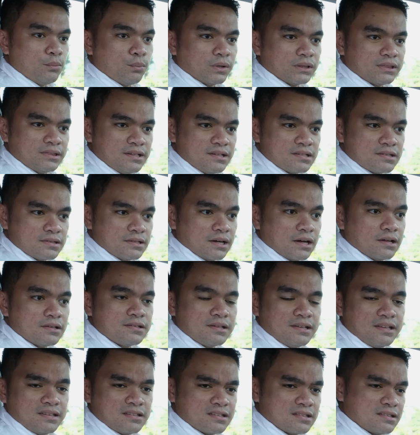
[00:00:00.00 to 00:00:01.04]
what this does
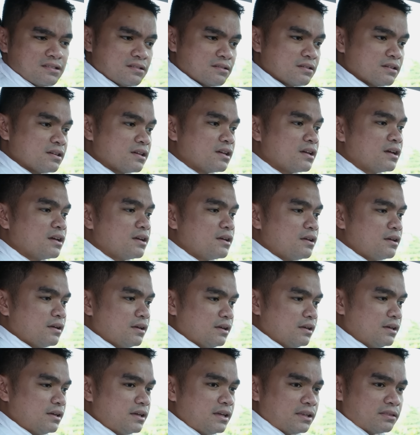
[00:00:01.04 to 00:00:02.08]
is
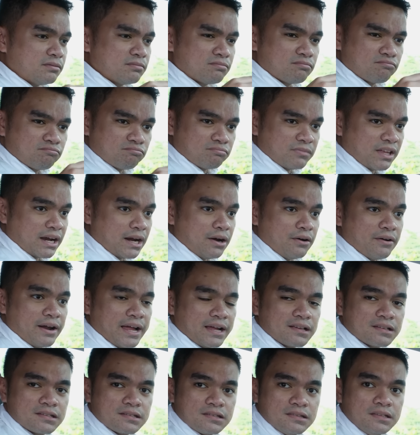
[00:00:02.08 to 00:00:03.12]
it
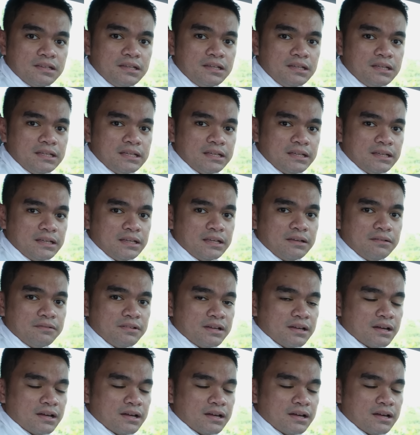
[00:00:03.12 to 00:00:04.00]
directs the